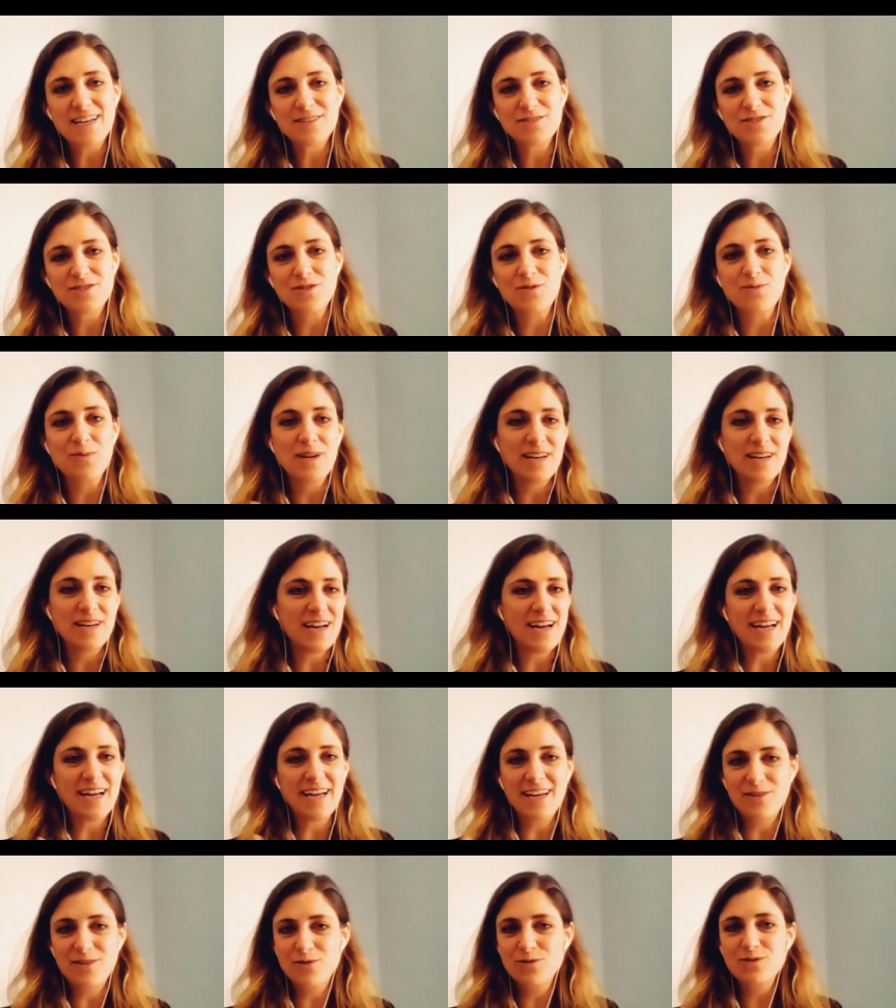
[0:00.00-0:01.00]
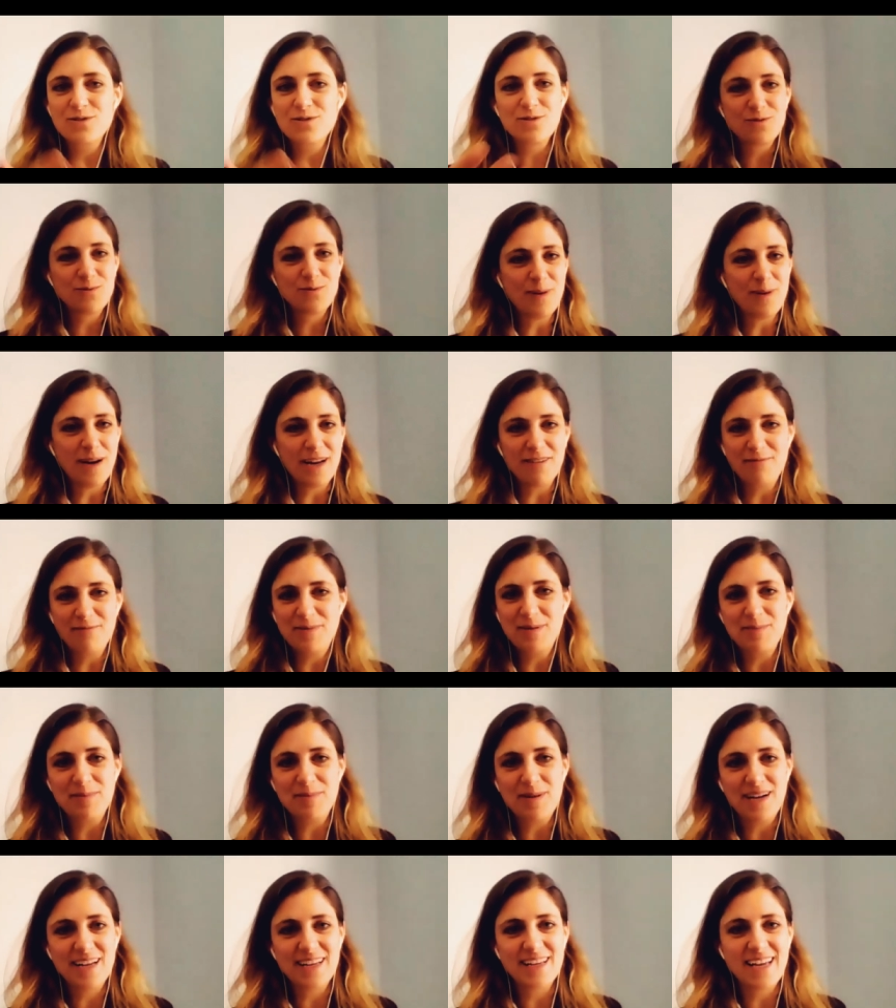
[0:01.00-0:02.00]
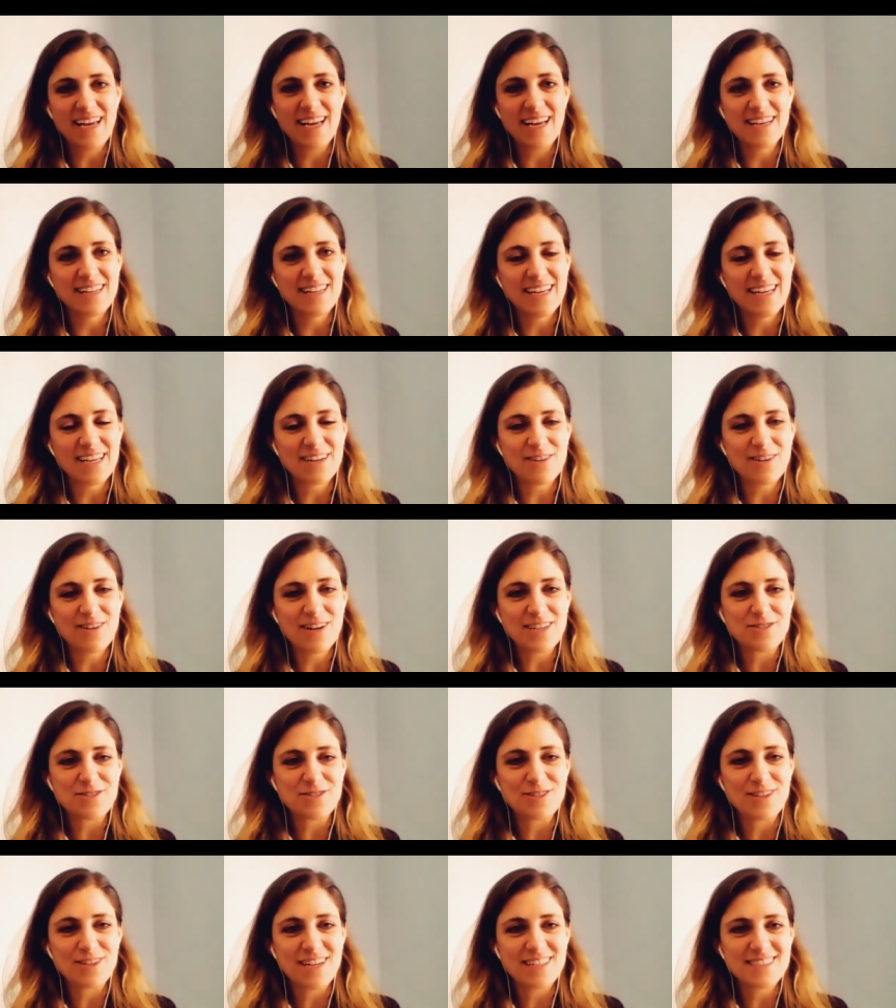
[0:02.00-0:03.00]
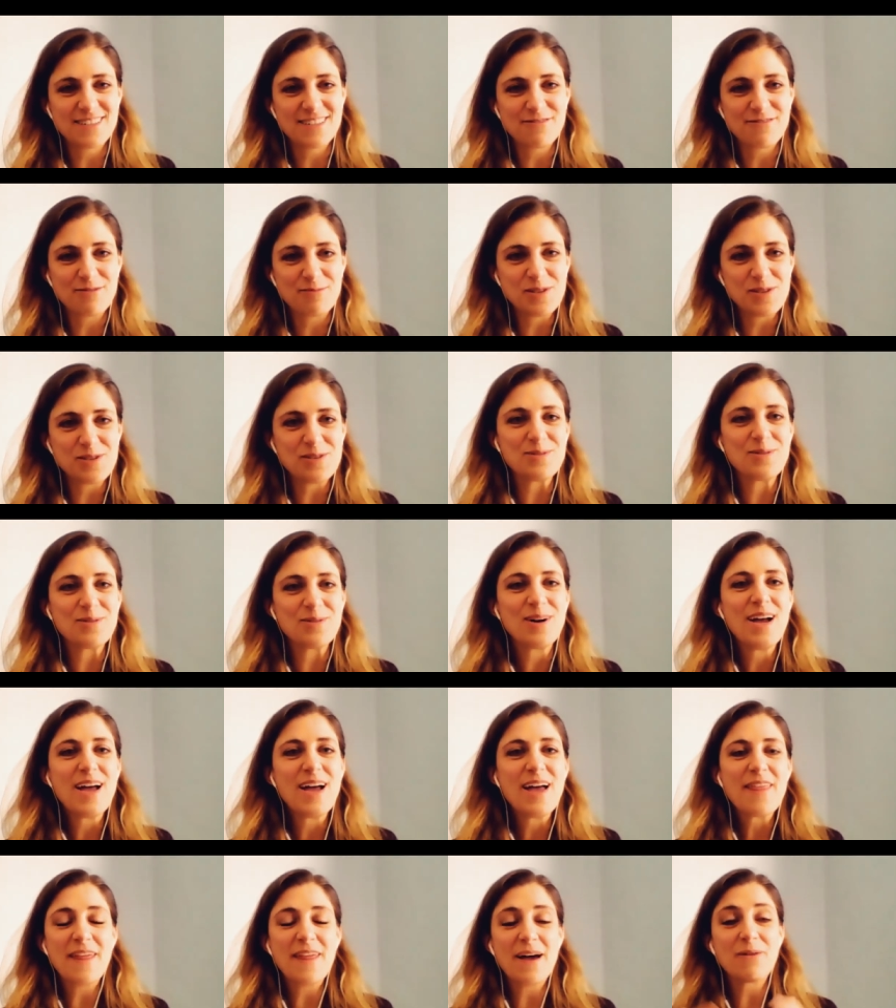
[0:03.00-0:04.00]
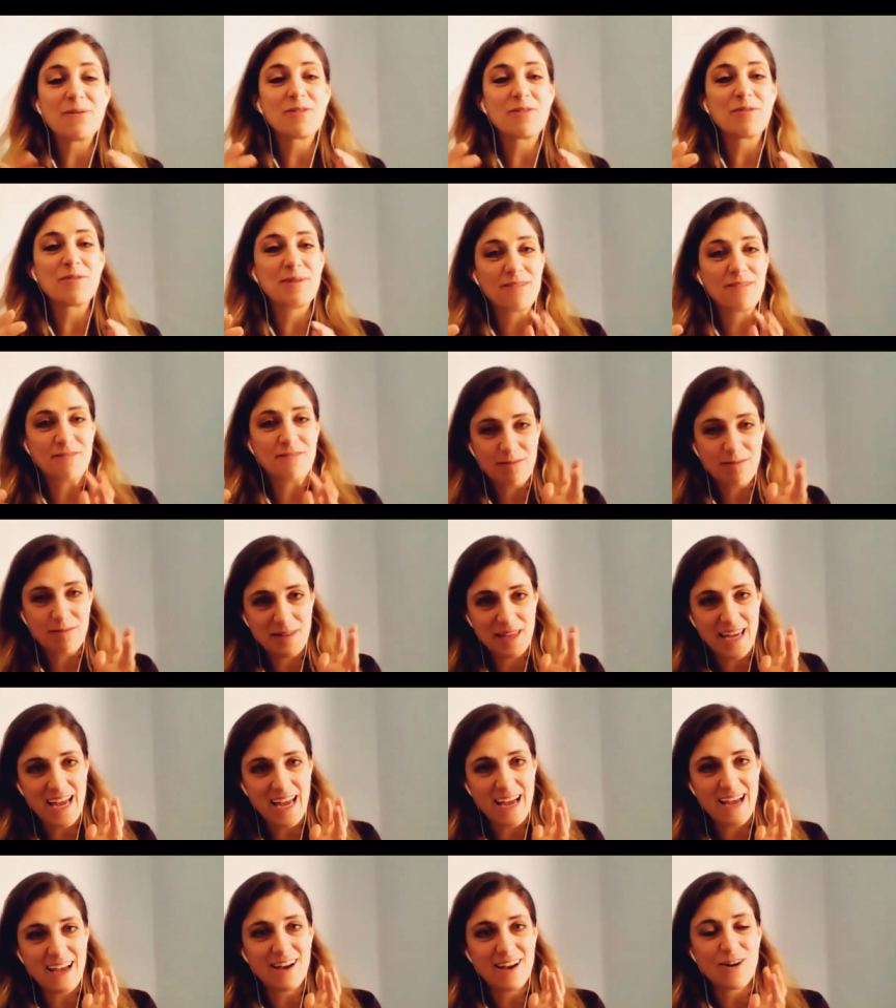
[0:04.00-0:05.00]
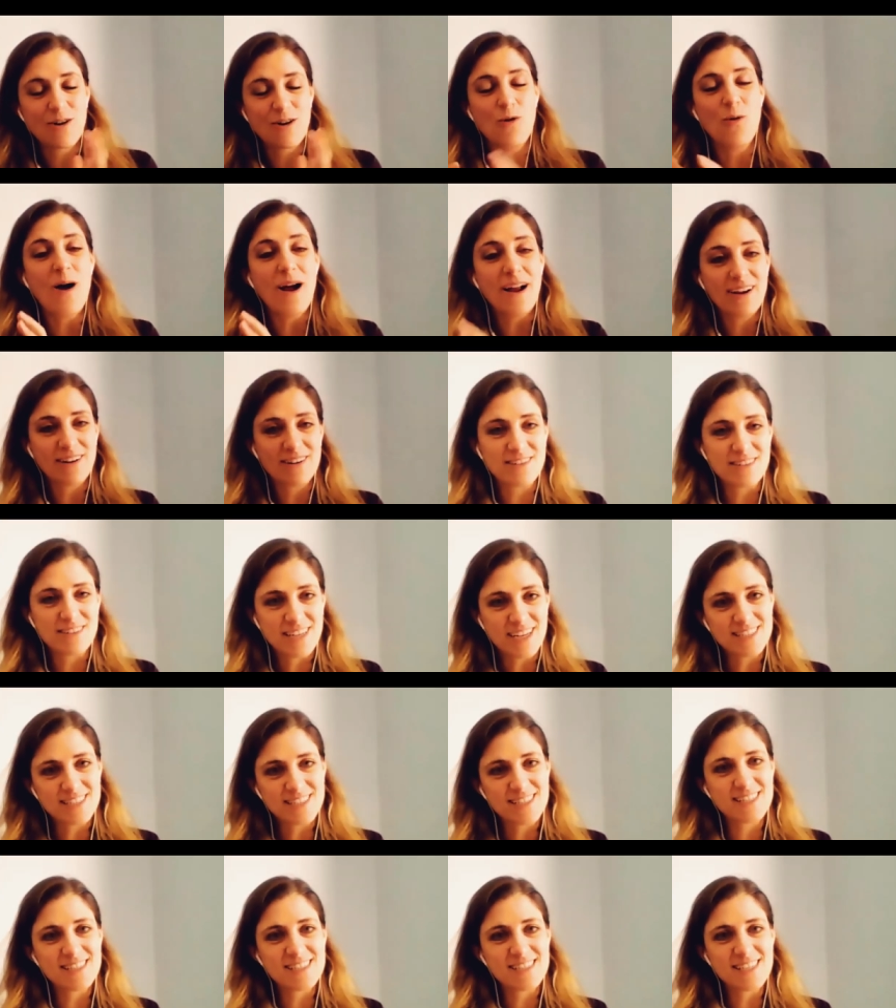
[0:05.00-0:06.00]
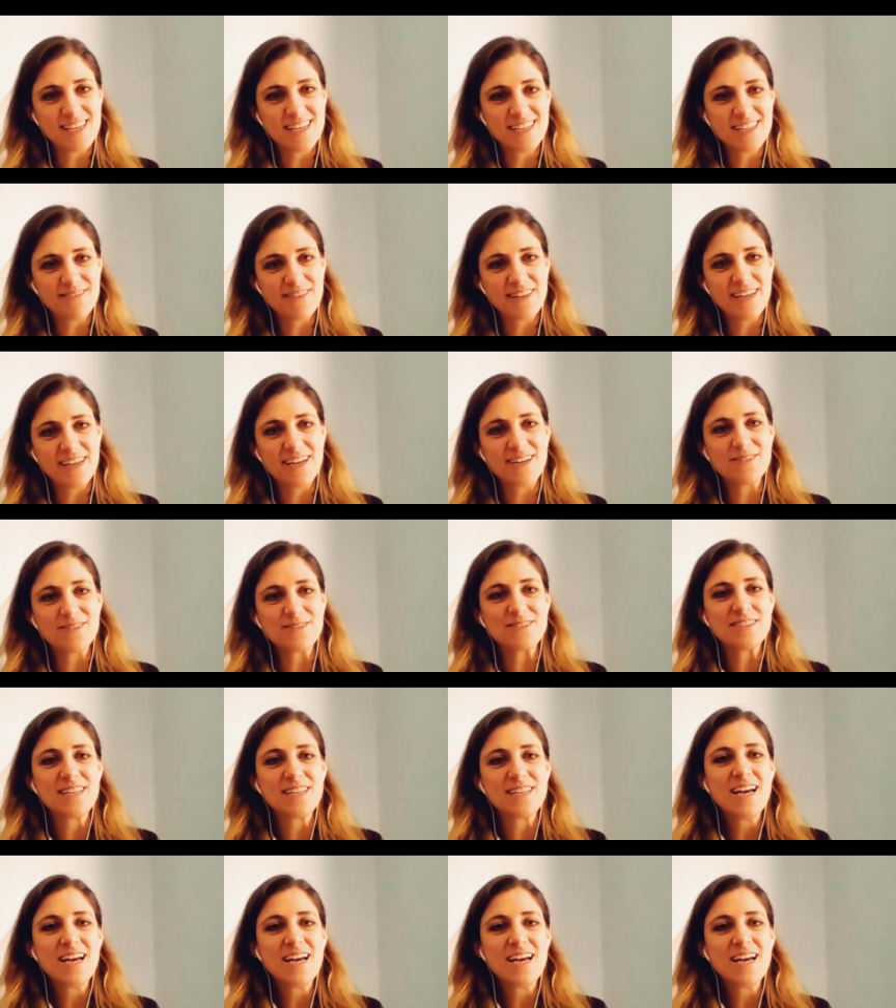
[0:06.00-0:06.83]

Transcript: So when I at Hulu might have been buying A&E international content from you, that would have been from the acquired content side of the house.